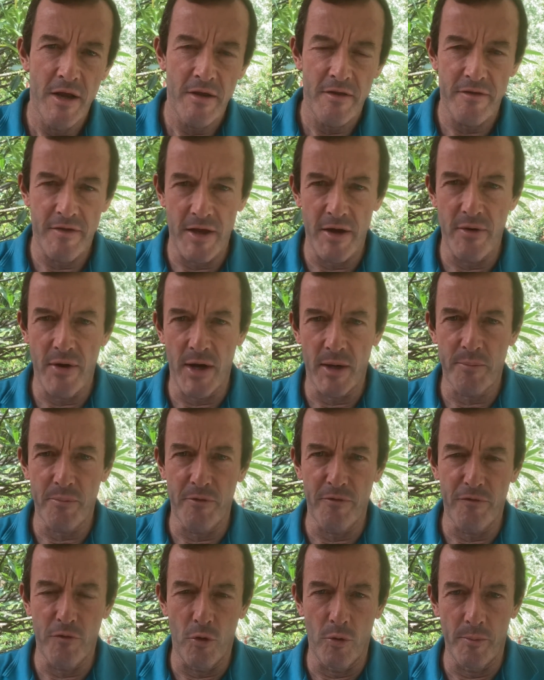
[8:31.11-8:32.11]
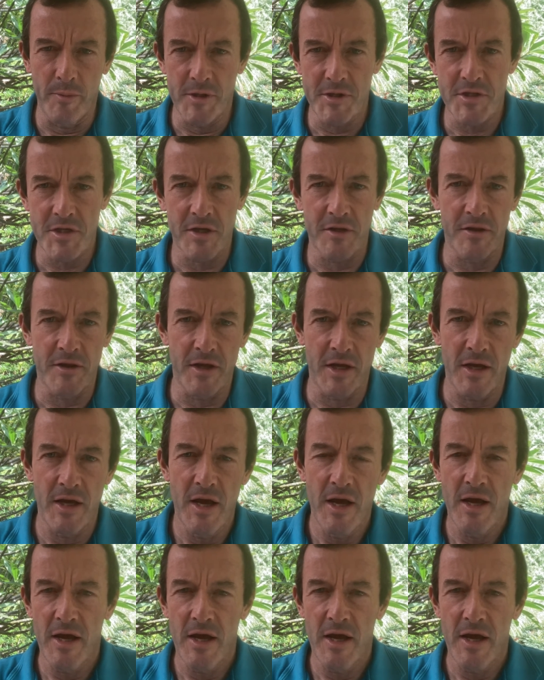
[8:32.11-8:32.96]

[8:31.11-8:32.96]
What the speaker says: their outperformance and the